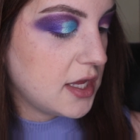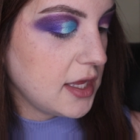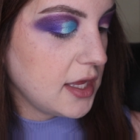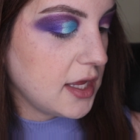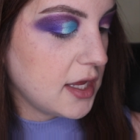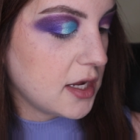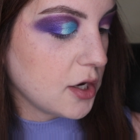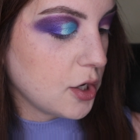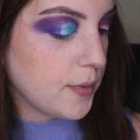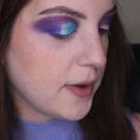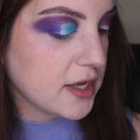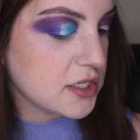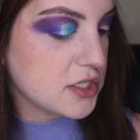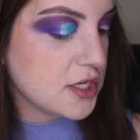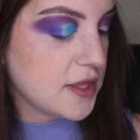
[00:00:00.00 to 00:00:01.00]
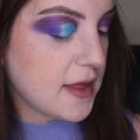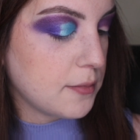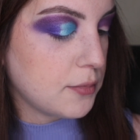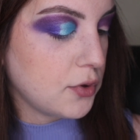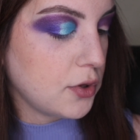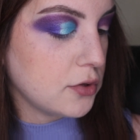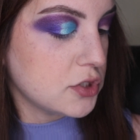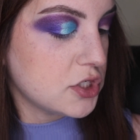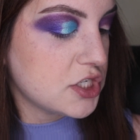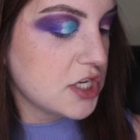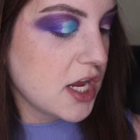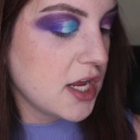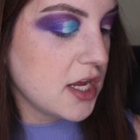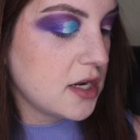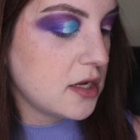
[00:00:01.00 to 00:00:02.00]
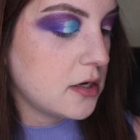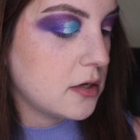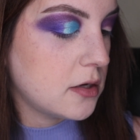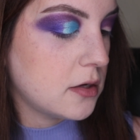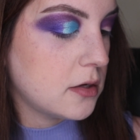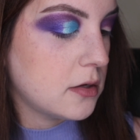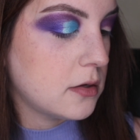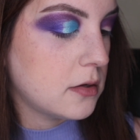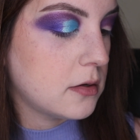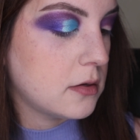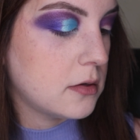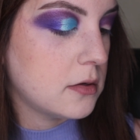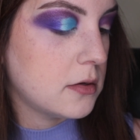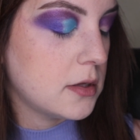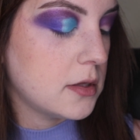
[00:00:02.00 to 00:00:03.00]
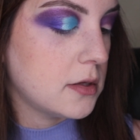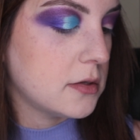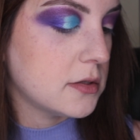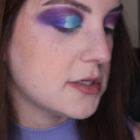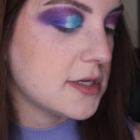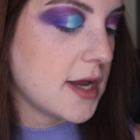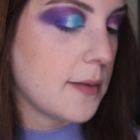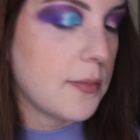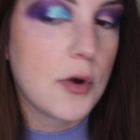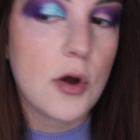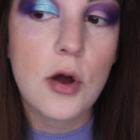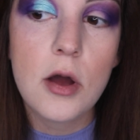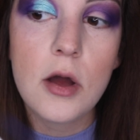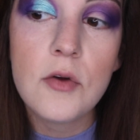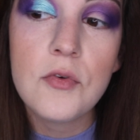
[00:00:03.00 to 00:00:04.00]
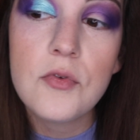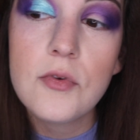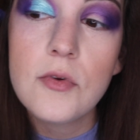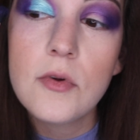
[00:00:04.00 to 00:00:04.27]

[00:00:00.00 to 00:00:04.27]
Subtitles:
and go back into that blue shade. Tap off.